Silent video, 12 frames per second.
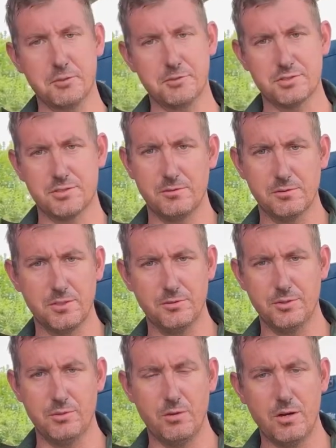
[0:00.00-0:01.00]
just gonna go
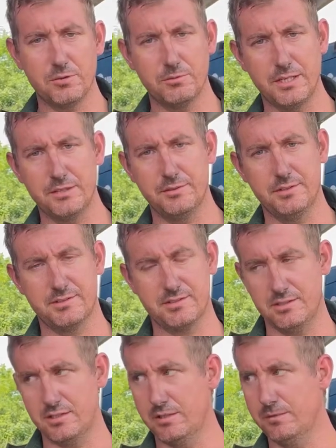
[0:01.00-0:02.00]
do a walk around of this
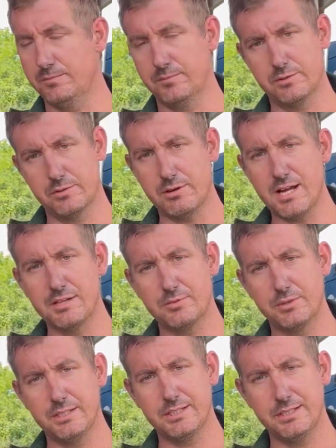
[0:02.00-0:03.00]
grinder
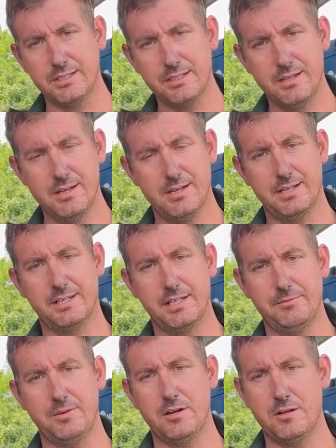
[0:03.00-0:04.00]
we did and give
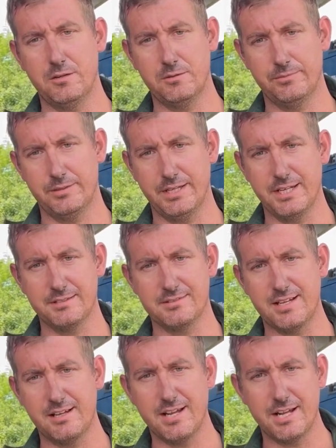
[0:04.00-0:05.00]
y'all the
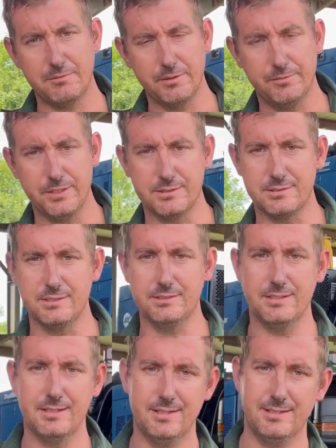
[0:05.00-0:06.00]
inside of how we fixed it.
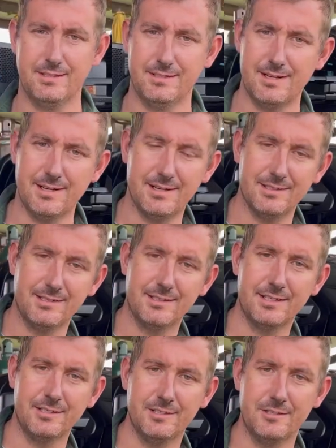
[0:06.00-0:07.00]
All right,
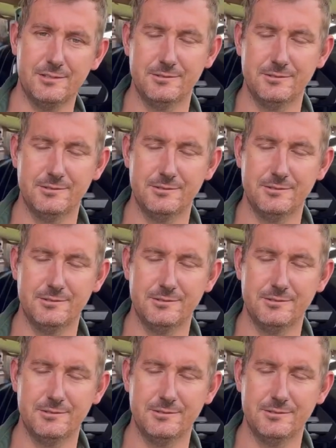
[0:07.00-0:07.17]
thank y'all.